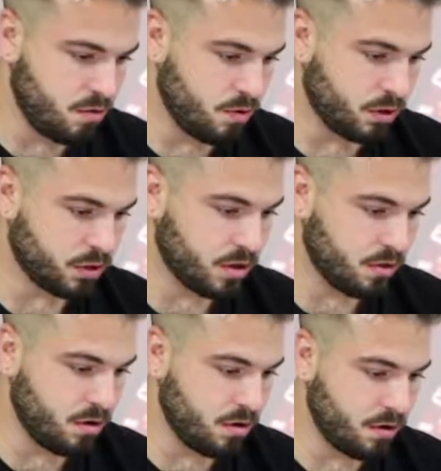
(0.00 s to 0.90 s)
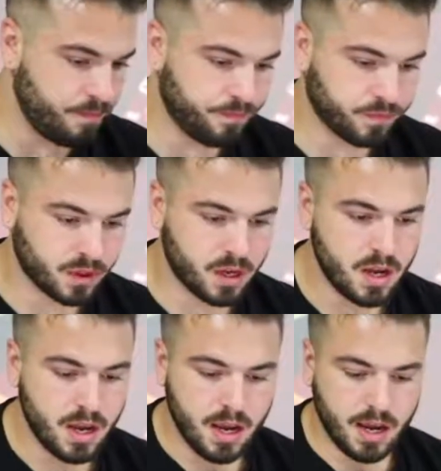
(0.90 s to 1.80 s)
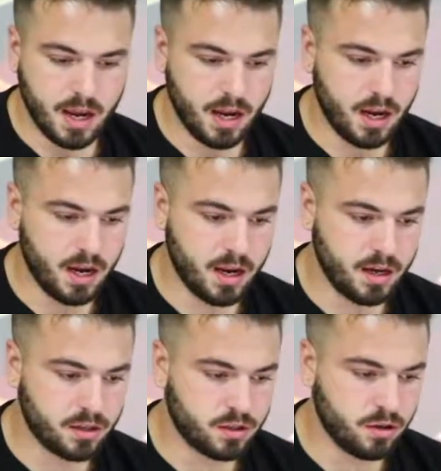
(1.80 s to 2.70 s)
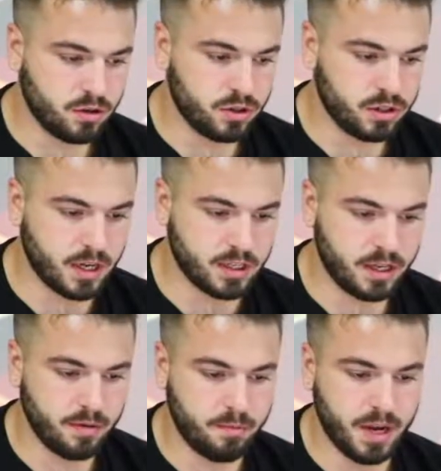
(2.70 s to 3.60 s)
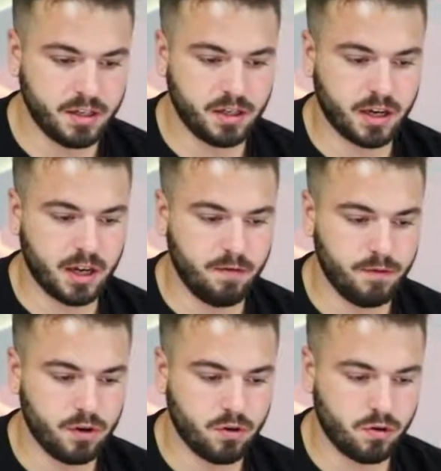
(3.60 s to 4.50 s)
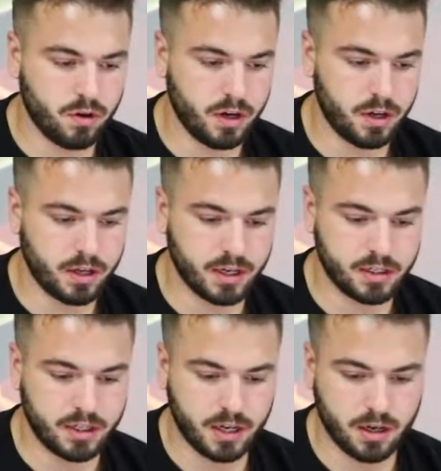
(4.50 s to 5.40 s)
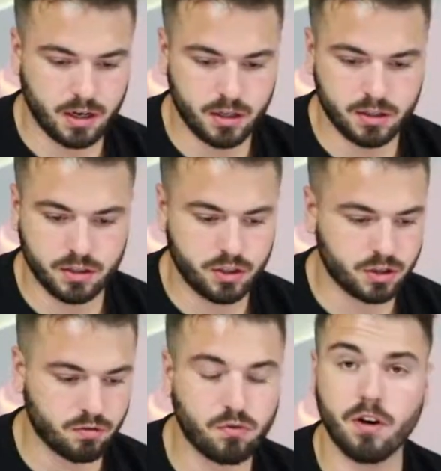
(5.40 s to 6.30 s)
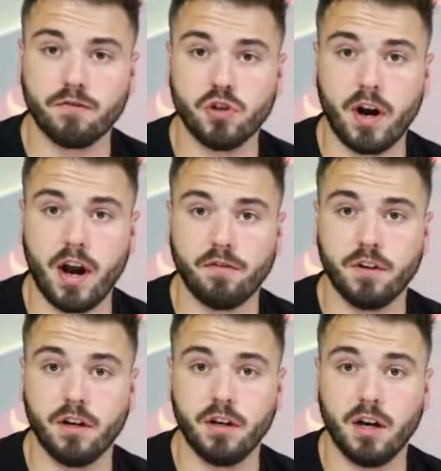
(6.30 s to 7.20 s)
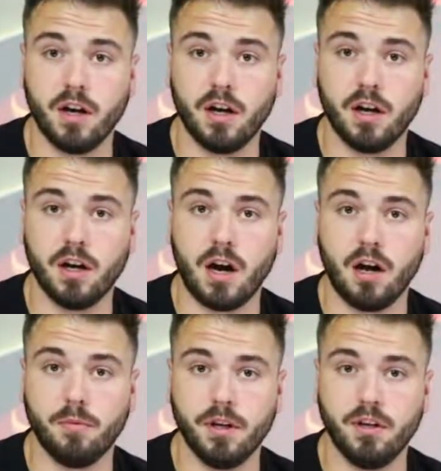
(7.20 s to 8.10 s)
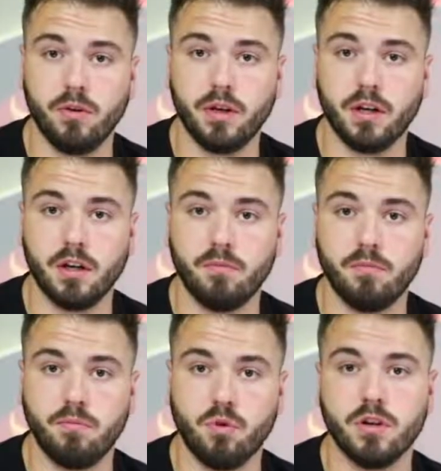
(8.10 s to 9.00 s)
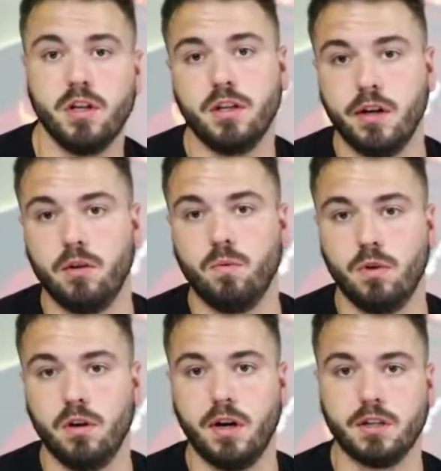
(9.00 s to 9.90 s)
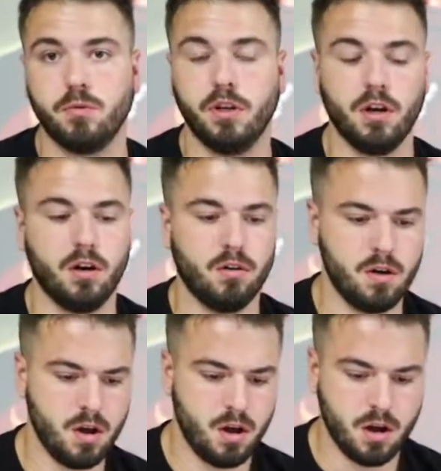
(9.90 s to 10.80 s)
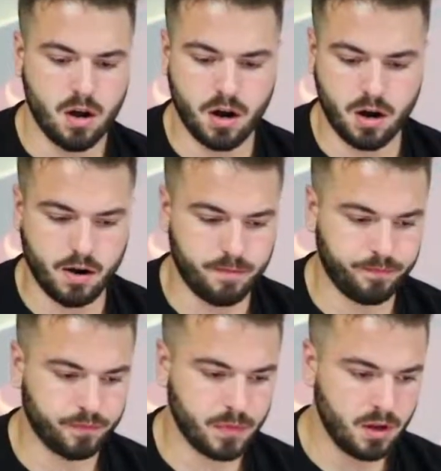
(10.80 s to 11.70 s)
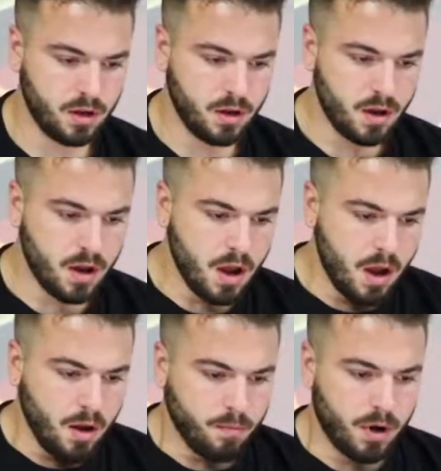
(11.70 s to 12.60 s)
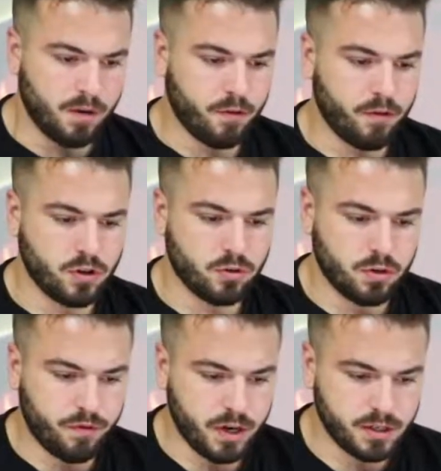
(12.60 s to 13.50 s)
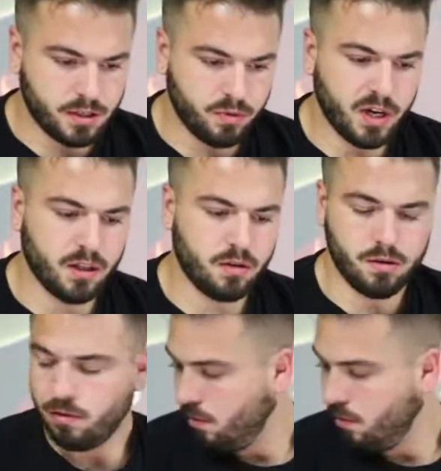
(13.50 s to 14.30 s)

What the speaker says: what's going on. And so just as a basic inventory, like I said, this is just a rough draft, and I'll be doing a more detailed one as we go. But for virtual devices, we got the